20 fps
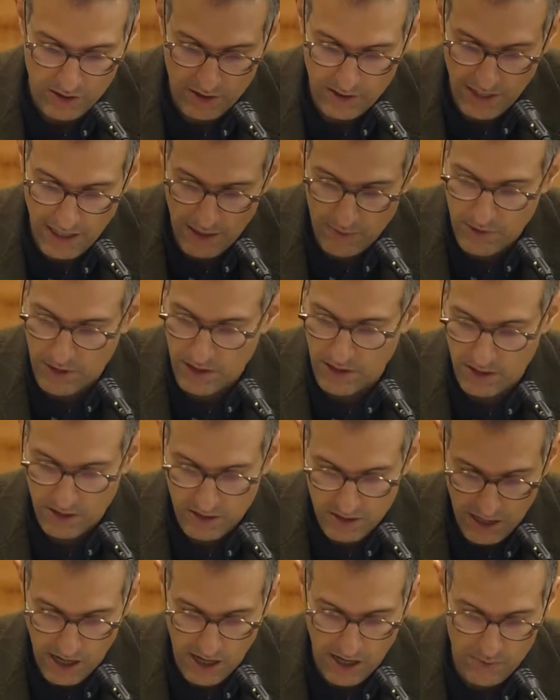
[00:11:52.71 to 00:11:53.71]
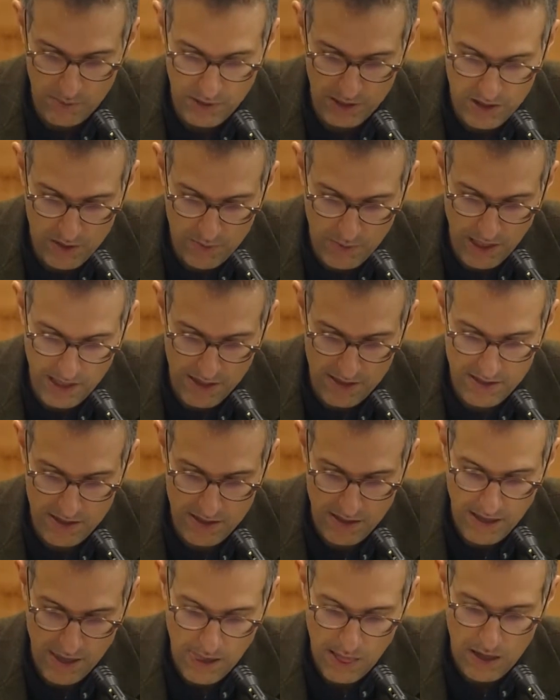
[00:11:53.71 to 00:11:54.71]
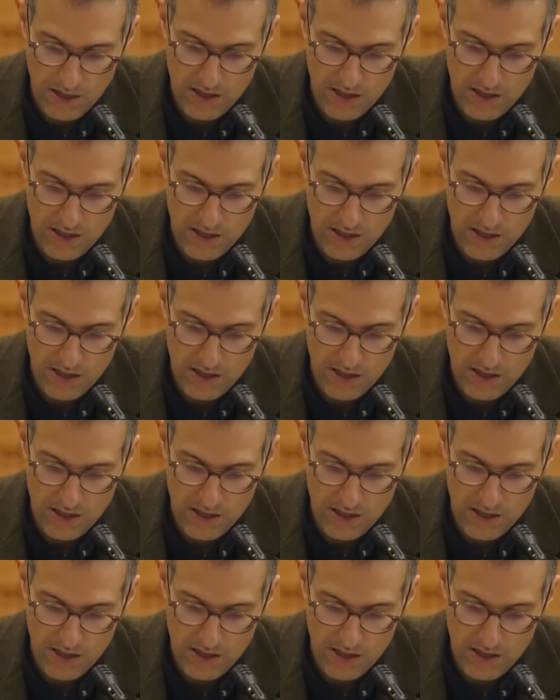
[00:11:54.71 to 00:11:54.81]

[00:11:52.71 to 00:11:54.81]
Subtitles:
namely time and space,